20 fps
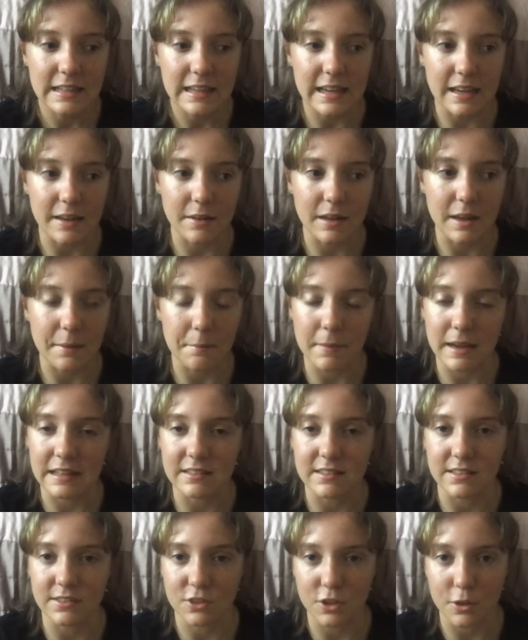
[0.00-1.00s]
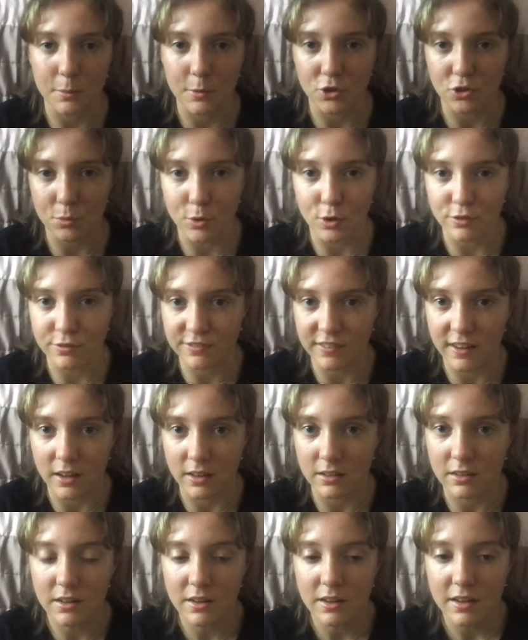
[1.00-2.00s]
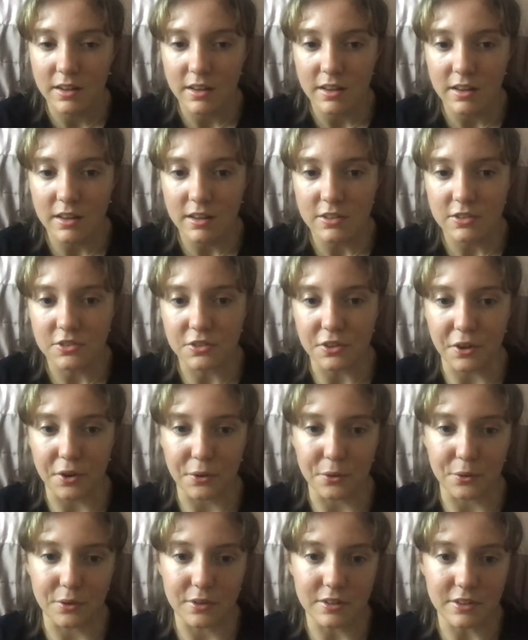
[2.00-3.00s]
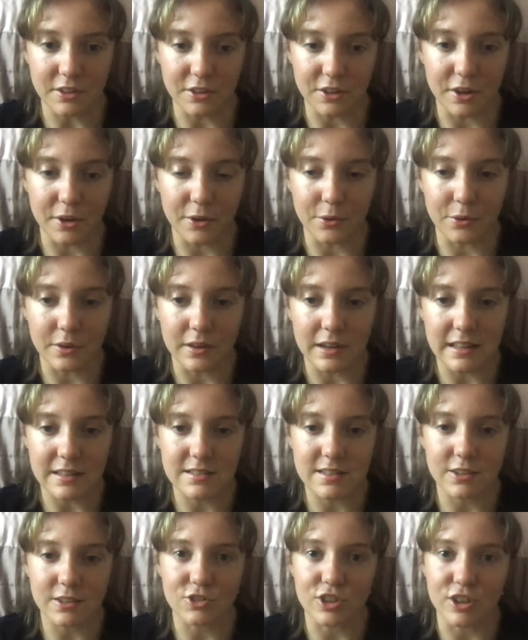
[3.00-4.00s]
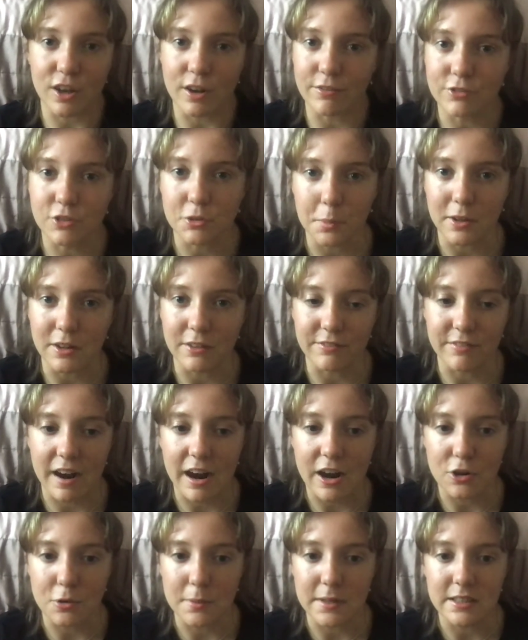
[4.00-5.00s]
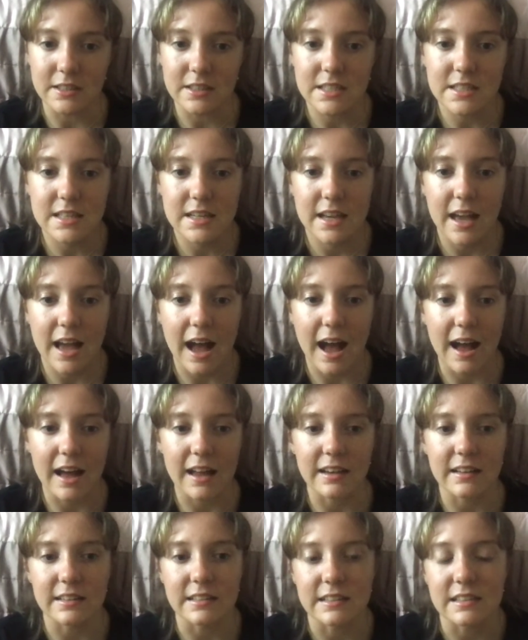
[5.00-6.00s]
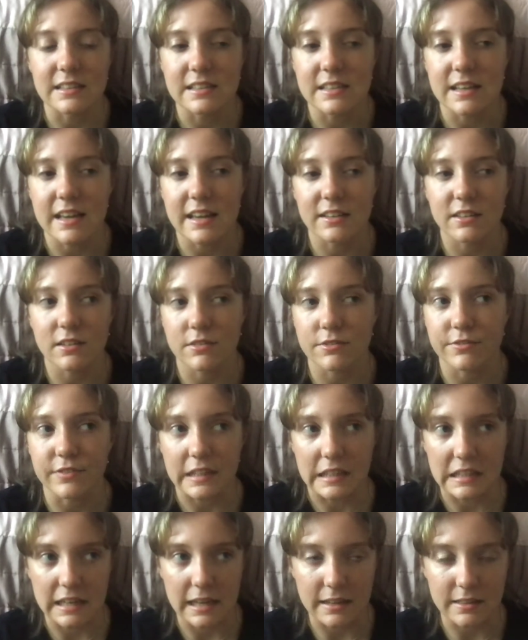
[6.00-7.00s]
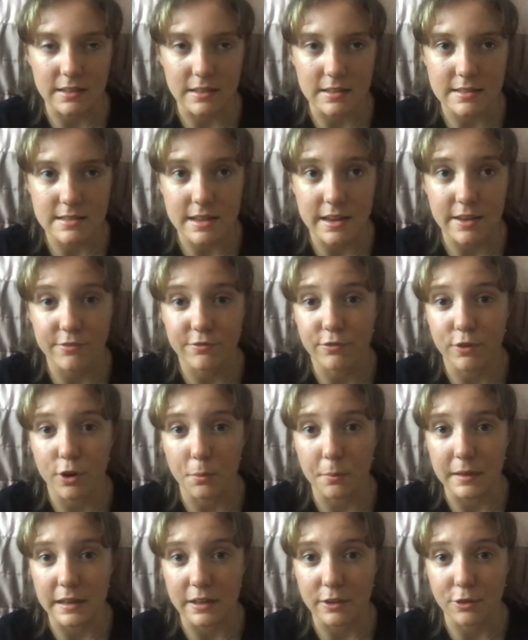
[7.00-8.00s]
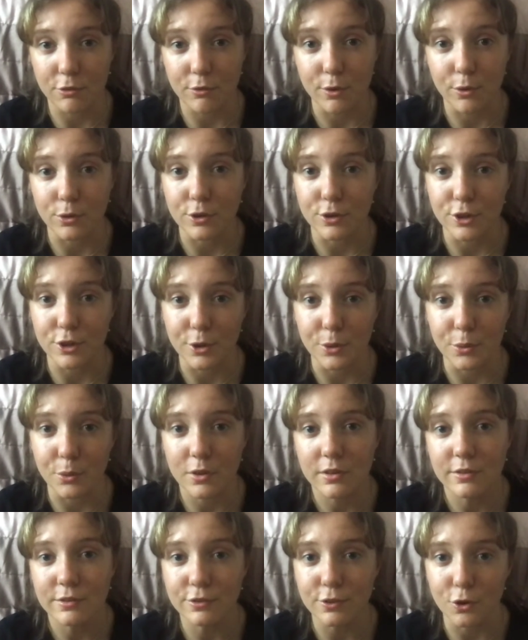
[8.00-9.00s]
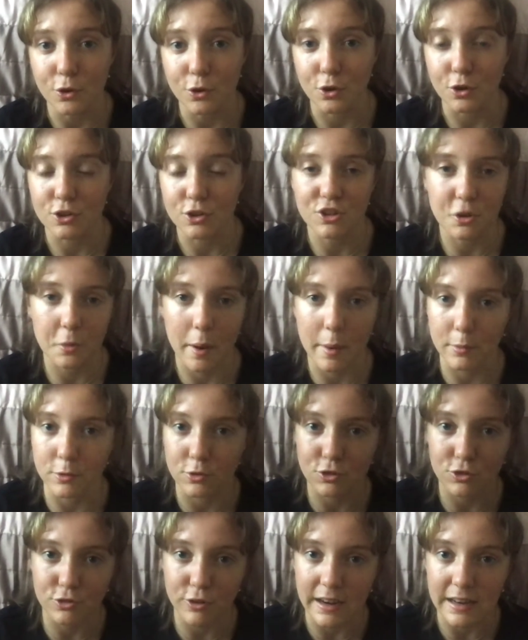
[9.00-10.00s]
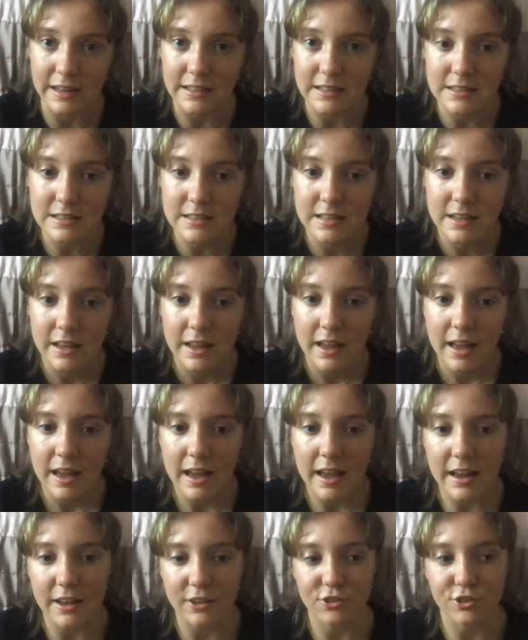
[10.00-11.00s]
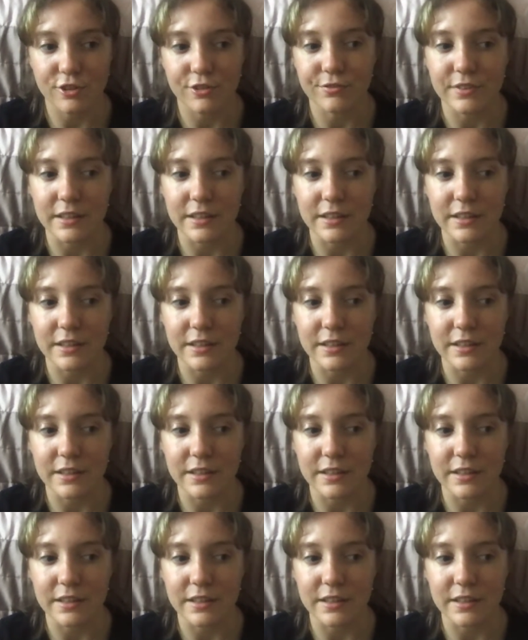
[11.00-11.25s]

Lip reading: it makes it so much more fun. So, it's such a comfortable environment and it doesn't feel like there's info being thrown at you for 2 hours straight. It just